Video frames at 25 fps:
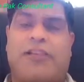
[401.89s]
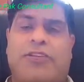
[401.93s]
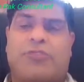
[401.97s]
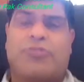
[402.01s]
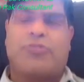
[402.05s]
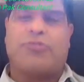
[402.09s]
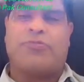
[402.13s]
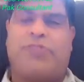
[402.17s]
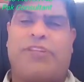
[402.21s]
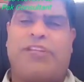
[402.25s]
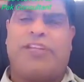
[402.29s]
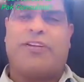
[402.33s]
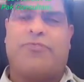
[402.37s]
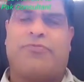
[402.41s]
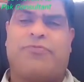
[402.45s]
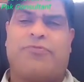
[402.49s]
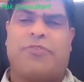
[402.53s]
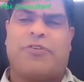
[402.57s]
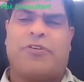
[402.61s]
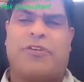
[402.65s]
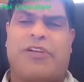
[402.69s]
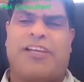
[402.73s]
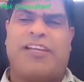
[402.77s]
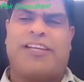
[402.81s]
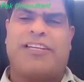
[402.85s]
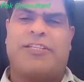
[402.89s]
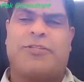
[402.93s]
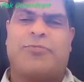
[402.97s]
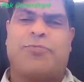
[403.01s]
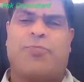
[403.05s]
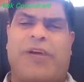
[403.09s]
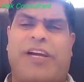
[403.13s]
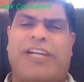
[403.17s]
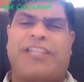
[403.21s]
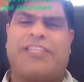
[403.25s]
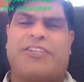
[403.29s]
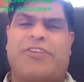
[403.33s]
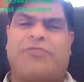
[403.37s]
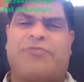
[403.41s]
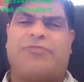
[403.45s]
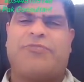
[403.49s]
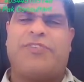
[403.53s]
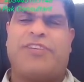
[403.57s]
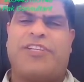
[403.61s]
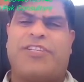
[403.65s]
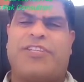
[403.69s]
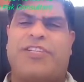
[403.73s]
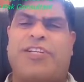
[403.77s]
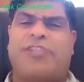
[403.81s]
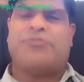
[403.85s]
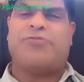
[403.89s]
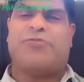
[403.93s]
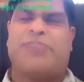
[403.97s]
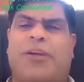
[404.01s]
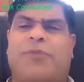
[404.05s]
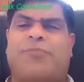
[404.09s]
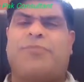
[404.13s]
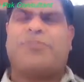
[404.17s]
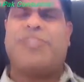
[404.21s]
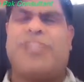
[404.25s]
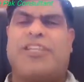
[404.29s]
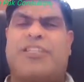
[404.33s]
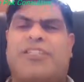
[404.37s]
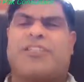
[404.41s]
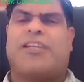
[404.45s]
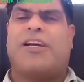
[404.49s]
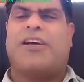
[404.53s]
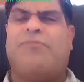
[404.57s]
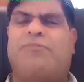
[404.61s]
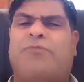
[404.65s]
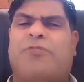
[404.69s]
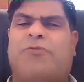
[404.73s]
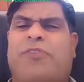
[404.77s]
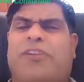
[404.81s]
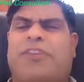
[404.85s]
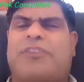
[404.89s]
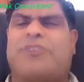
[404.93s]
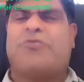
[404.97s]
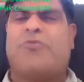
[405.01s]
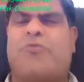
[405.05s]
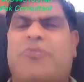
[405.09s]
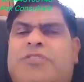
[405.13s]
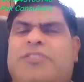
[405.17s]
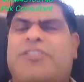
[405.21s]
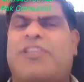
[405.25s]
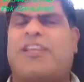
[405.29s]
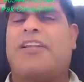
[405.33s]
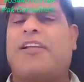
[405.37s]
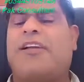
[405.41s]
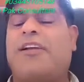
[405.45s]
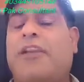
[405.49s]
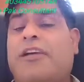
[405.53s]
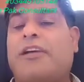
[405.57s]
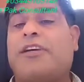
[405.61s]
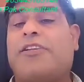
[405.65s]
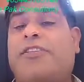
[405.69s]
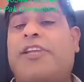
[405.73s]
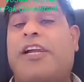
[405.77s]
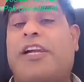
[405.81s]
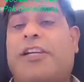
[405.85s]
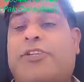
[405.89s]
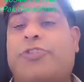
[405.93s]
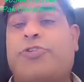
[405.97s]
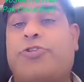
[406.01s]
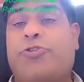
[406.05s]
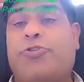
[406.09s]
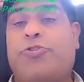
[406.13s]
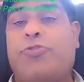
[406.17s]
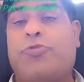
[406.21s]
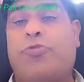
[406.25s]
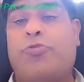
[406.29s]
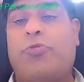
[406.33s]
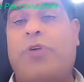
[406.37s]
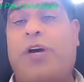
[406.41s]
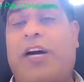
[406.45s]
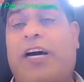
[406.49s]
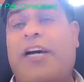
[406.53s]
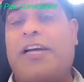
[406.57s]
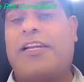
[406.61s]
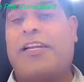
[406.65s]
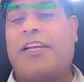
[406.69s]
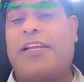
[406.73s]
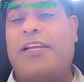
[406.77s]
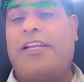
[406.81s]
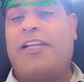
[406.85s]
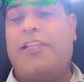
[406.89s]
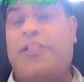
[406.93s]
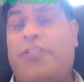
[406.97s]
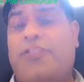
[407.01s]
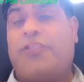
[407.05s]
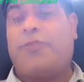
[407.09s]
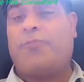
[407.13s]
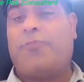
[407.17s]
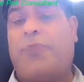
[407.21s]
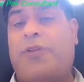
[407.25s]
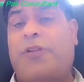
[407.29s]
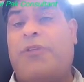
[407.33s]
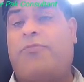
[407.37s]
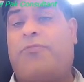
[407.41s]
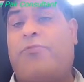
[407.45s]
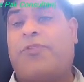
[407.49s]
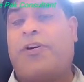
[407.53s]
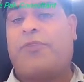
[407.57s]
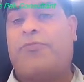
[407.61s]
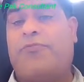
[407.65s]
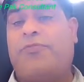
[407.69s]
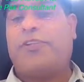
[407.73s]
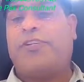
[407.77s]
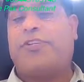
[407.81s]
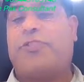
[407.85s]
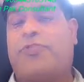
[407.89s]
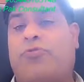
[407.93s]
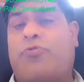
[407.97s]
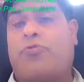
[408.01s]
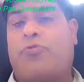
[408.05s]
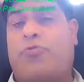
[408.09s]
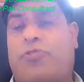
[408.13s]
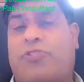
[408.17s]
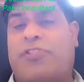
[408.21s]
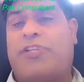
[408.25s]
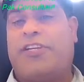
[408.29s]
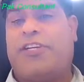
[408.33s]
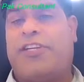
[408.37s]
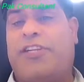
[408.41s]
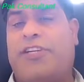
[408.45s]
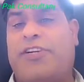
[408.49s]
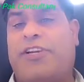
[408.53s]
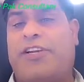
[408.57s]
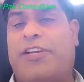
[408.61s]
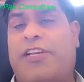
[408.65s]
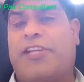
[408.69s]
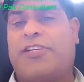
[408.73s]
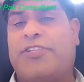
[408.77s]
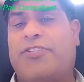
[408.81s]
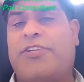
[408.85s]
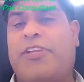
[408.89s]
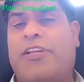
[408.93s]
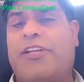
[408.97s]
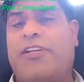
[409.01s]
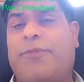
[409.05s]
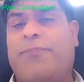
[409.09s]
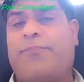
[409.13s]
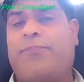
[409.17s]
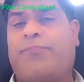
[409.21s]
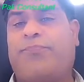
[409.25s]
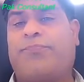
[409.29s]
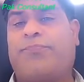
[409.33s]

So therefore, in spite of wasting your time, just come, we will counsel that you are eligible for which course in international.